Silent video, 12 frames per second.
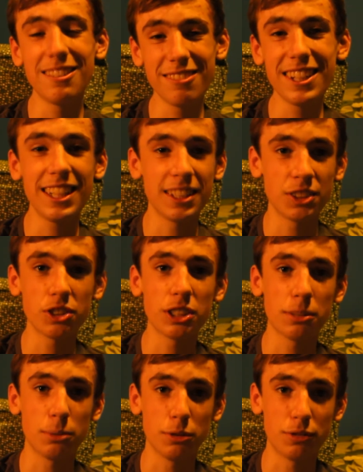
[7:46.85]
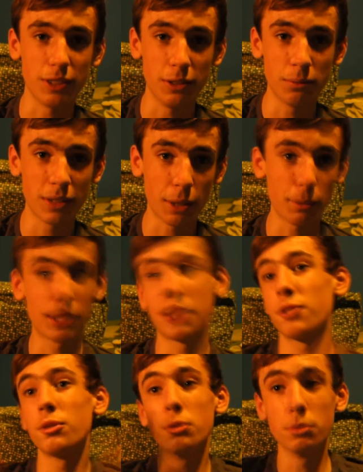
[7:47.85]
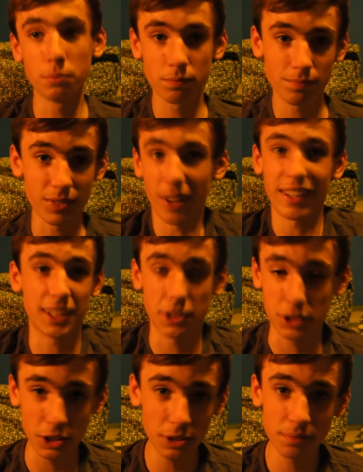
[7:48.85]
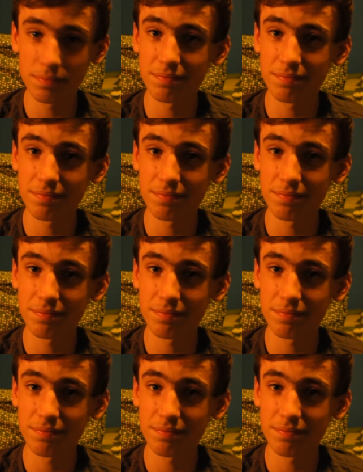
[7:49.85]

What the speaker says: really enjoyable film that we can all liken to,